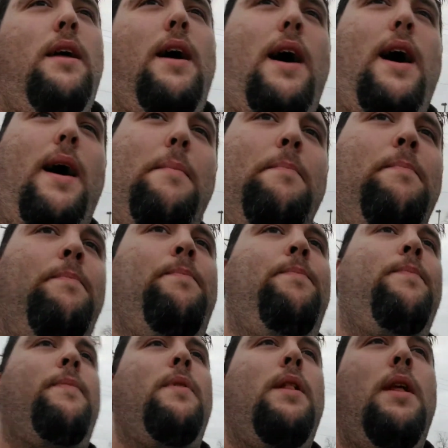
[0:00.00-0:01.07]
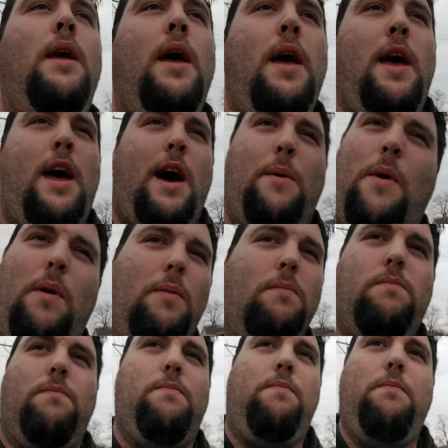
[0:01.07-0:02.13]
I won't
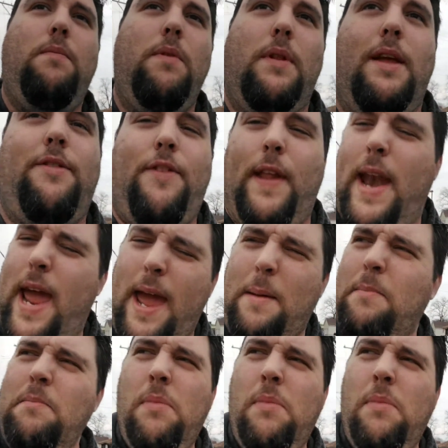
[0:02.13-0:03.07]
list the name.